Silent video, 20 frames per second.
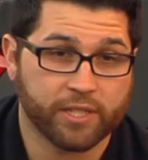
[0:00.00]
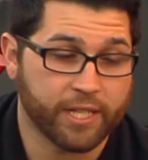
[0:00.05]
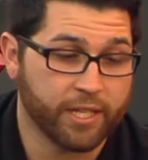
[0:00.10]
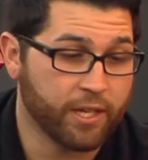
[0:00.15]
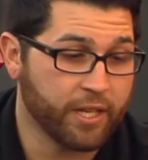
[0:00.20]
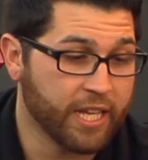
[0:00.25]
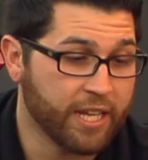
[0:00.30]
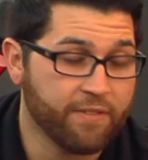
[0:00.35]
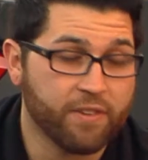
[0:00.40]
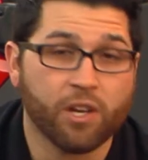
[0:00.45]

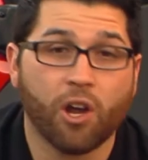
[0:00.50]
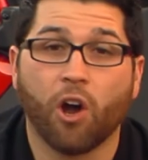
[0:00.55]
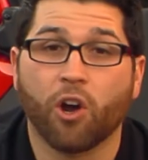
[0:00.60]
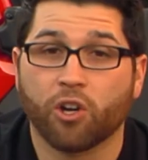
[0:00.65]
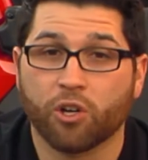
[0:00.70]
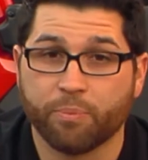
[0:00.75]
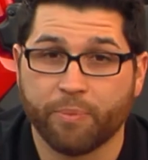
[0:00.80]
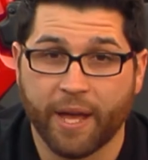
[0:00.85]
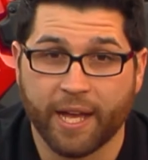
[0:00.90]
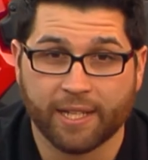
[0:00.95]
and even
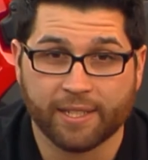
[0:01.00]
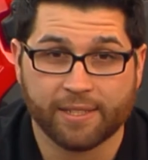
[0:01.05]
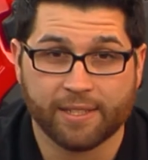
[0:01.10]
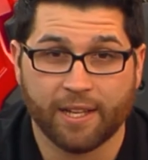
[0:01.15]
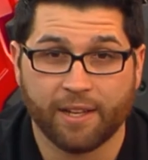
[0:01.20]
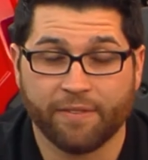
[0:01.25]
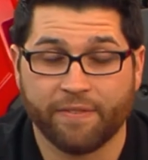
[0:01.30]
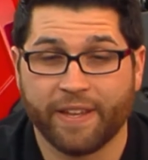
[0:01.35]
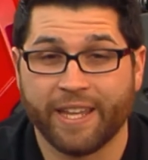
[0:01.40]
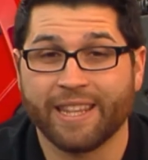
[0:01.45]
harder pack
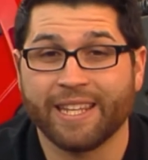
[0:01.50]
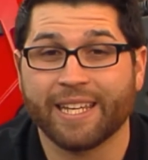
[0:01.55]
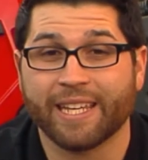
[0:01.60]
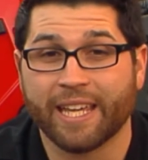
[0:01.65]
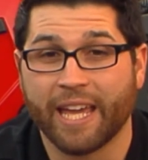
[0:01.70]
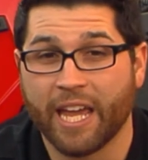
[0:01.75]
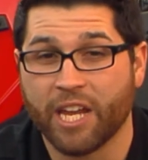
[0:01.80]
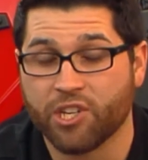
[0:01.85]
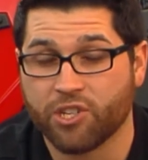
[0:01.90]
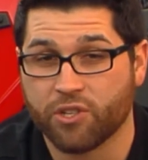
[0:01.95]
stuff and the
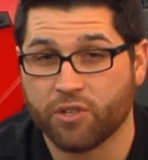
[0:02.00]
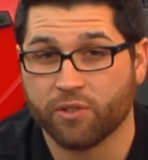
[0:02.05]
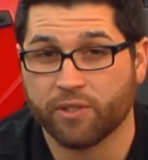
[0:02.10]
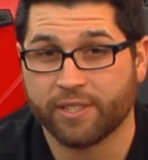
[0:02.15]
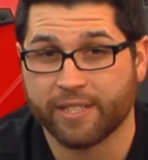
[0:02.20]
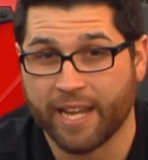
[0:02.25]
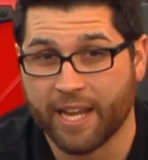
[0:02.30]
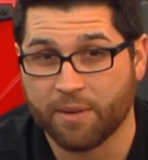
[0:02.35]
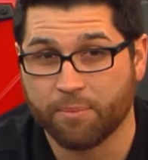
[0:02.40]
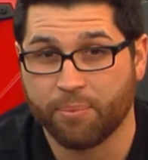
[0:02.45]
occasional
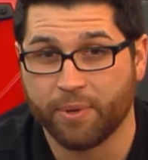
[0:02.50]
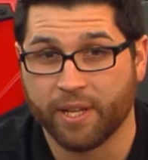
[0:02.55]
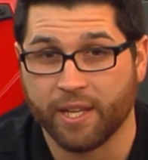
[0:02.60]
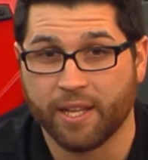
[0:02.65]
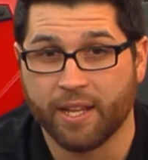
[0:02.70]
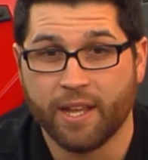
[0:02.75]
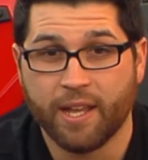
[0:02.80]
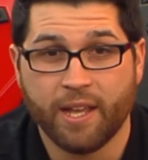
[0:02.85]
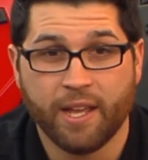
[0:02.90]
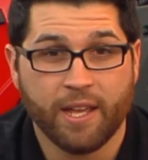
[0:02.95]
sand pit.
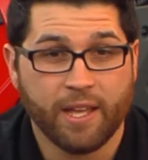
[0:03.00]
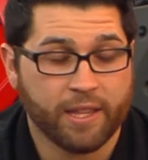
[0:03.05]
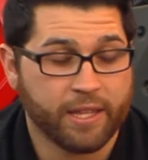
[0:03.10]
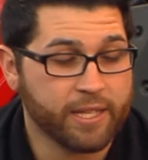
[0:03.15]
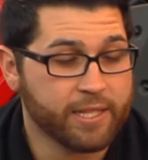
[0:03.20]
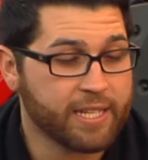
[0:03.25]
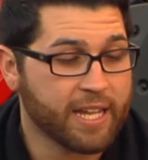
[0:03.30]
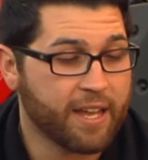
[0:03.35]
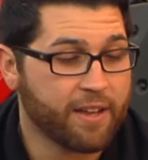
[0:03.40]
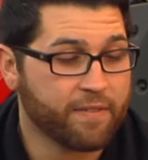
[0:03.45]

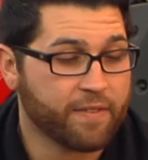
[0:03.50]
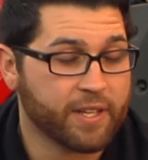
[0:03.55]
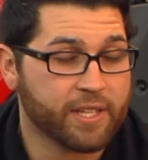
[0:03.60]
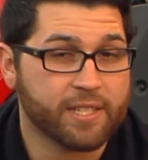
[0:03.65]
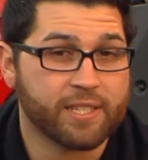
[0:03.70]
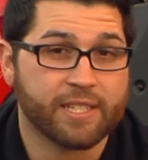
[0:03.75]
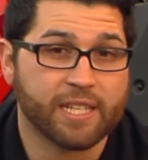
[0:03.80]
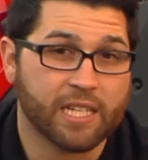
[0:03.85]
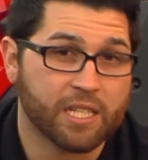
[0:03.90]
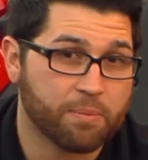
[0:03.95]
These have a
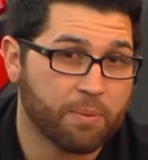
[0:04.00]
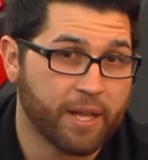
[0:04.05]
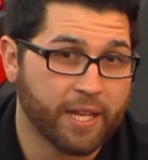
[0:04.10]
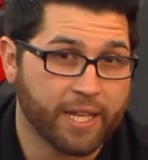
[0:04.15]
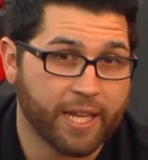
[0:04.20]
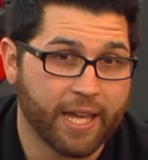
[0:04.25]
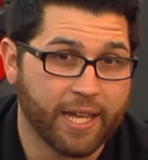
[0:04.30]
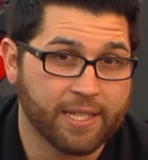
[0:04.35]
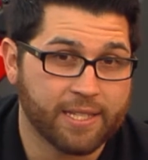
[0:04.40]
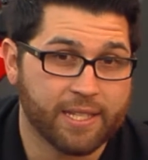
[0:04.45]
6-ply
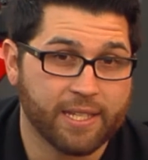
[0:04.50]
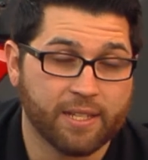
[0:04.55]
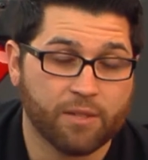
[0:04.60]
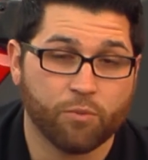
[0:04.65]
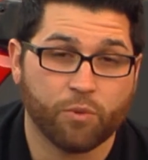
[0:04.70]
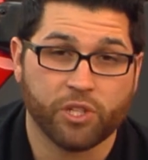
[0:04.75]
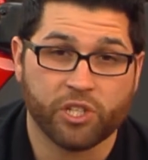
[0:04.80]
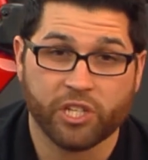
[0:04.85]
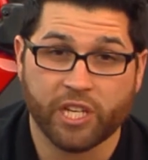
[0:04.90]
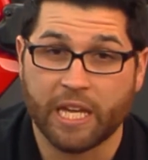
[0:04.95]
casing
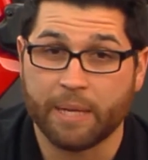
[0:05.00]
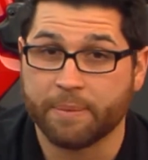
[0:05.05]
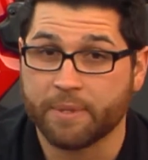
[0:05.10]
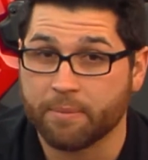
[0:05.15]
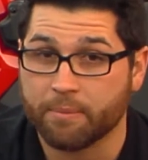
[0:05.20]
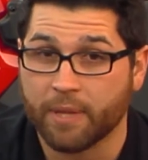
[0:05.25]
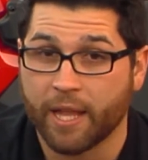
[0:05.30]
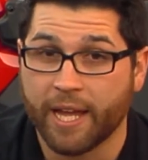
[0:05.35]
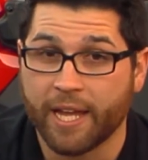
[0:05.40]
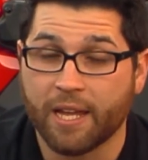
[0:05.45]
which keeps
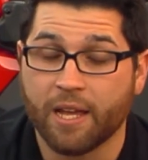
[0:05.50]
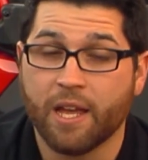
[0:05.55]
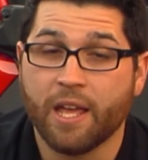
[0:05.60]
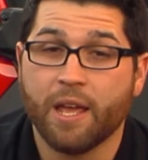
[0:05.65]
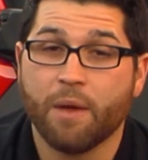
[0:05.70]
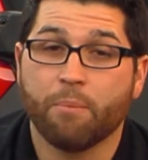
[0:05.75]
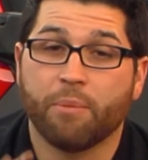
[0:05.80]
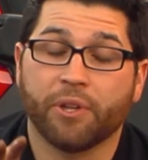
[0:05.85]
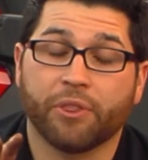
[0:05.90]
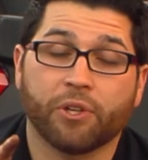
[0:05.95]
them light,
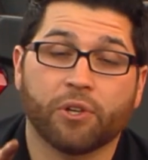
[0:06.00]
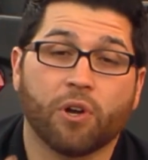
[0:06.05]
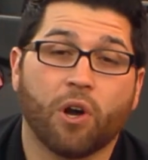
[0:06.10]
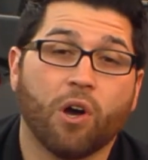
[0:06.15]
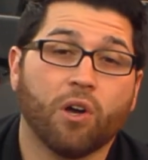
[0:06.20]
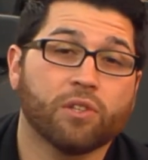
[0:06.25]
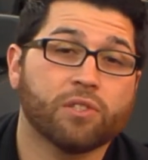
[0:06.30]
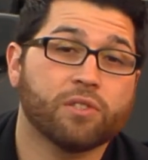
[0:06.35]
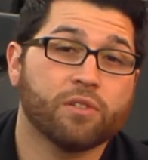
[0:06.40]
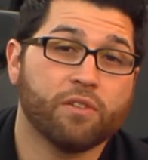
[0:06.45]
but they're
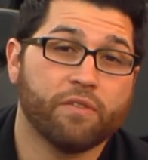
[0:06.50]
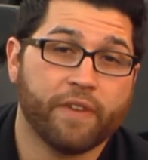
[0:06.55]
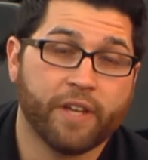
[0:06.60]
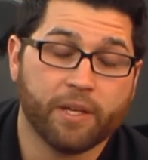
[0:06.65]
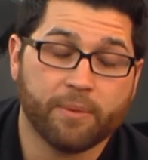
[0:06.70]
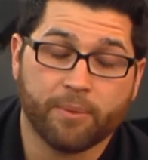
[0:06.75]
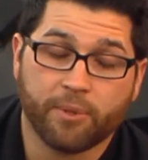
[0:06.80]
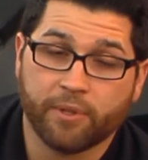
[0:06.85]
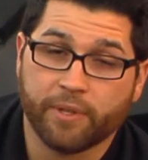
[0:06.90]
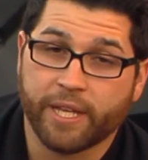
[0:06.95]
also
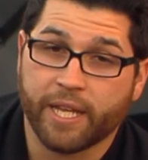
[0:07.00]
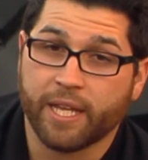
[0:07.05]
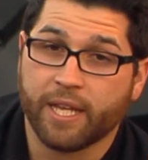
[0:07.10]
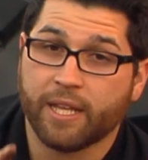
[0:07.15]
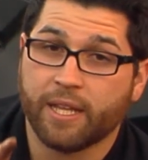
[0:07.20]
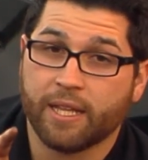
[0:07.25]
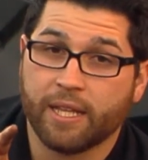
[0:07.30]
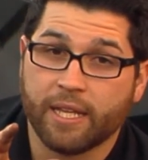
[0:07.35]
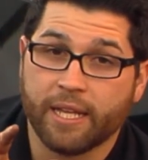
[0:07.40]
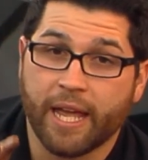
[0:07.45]
available
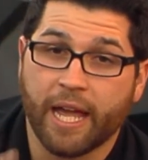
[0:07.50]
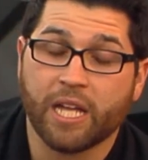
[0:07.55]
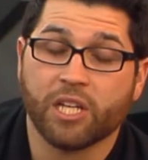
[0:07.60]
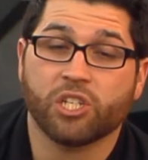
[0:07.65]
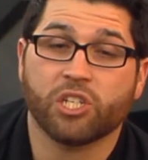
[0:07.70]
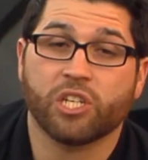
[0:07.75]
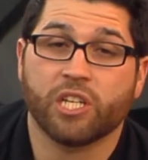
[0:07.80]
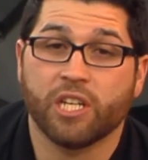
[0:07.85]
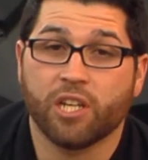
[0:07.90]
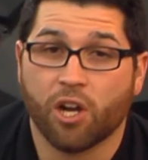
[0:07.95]
in the
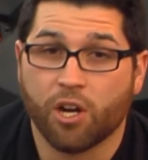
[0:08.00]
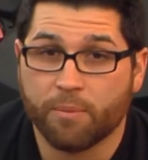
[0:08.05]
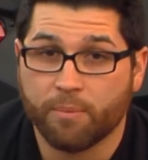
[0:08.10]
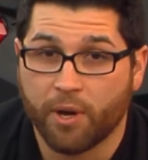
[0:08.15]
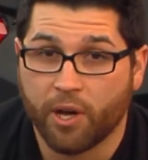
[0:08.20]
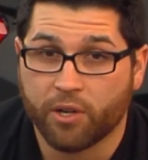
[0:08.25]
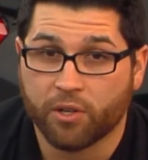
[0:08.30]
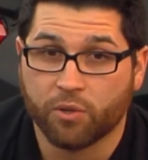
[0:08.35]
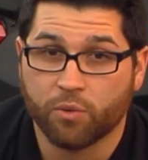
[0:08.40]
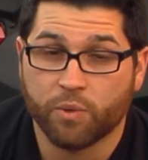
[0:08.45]
HTR
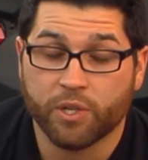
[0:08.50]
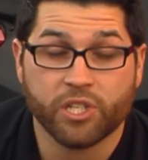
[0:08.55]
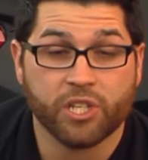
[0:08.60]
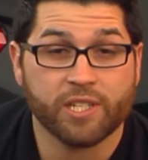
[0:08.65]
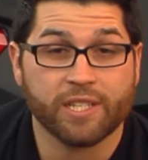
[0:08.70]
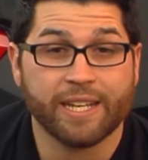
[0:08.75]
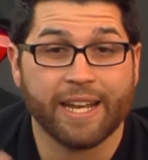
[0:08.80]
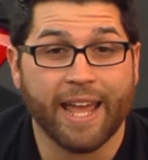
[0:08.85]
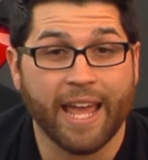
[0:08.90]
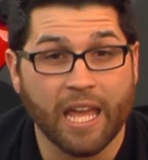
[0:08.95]
model, which
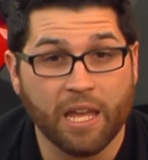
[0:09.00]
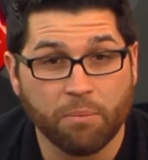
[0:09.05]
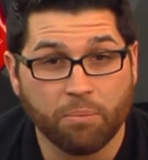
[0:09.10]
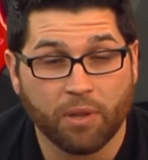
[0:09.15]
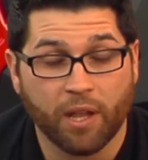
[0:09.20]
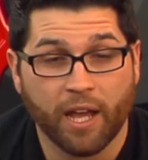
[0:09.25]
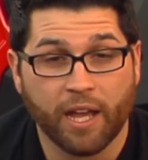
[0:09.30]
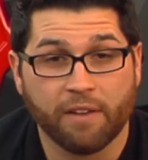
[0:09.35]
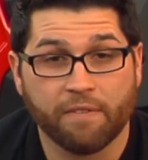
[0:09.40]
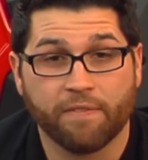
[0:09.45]
is an
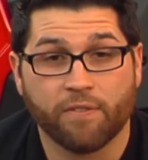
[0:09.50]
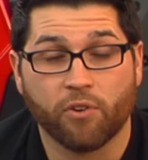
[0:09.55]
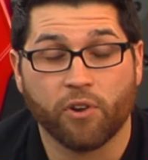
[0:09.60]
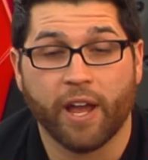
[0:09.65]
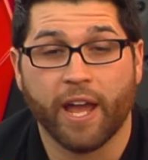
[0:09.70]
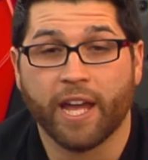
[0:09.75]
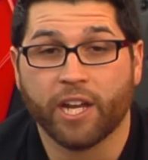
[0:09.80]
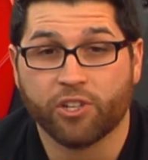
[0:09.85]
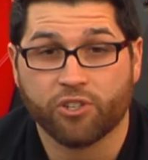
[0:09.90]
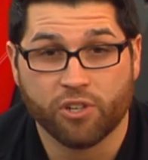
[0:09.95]
8-ply for
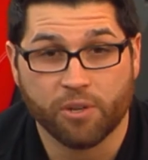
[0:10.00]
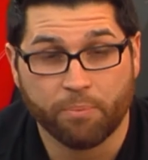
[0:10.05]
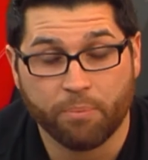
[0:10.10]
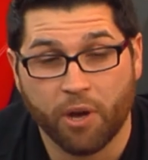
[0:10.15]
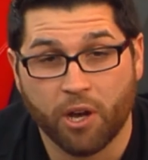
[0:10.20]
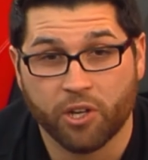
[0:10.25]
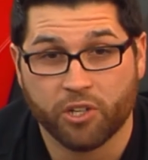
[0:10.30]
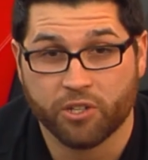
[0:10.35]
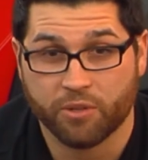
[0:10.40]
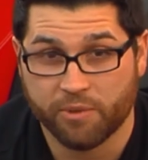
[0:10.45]
extra
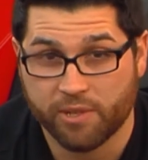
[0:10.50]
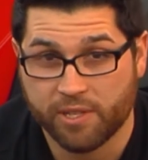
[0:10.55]
puncture